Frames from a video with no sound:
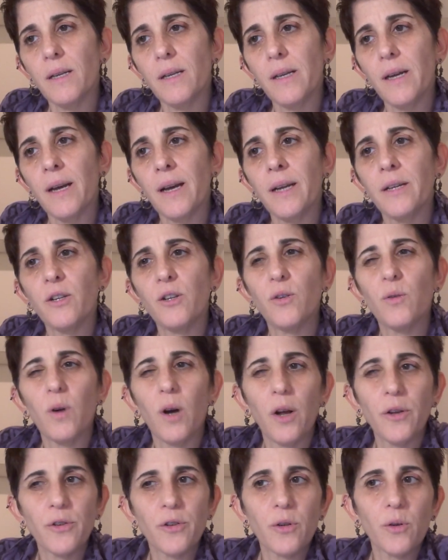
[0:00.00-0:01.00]
And you
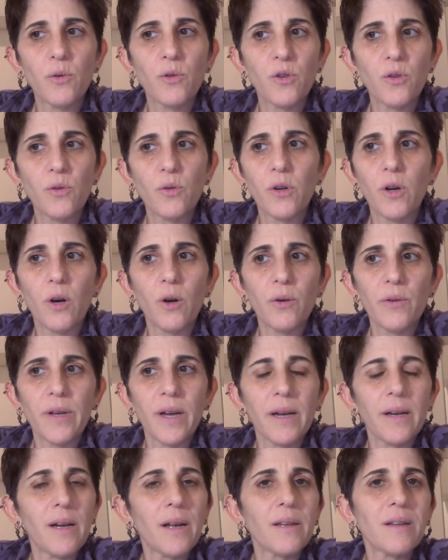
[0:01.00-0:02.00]
also do know
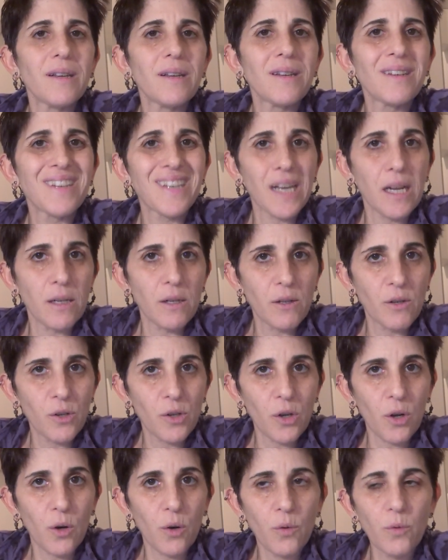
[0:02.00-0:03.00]
that nothing's set in
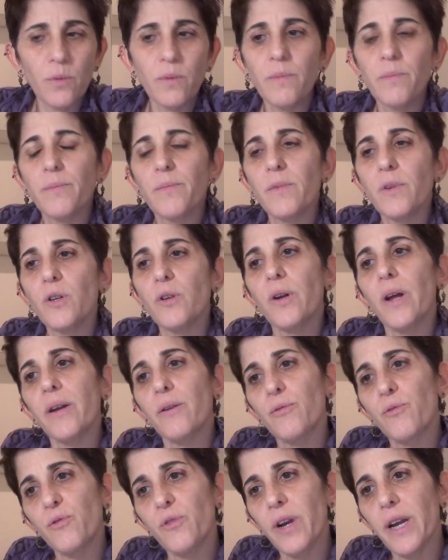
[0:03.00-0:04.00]
stone. You're not
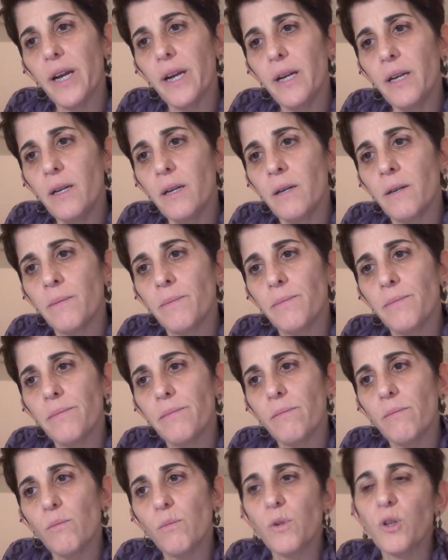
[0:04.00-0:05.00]
afraid,
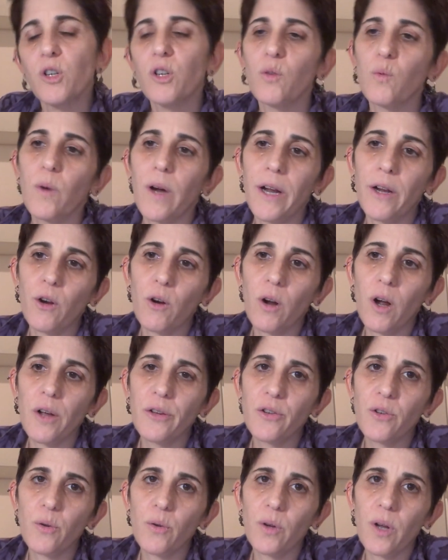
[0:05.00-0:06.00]
which is why you're
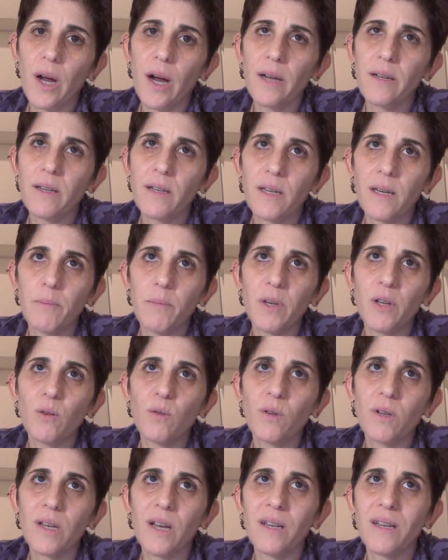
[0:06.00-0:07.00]
also not somebody
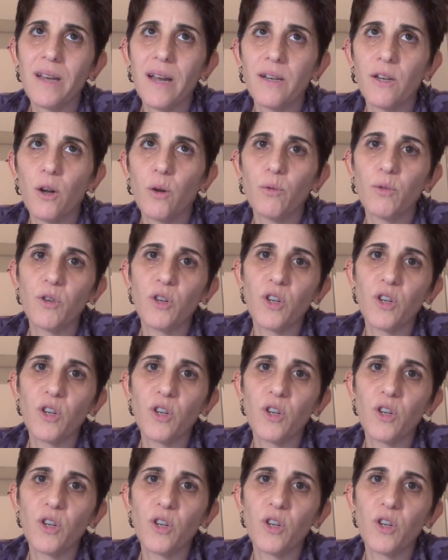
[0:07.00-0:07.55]
who says, I don't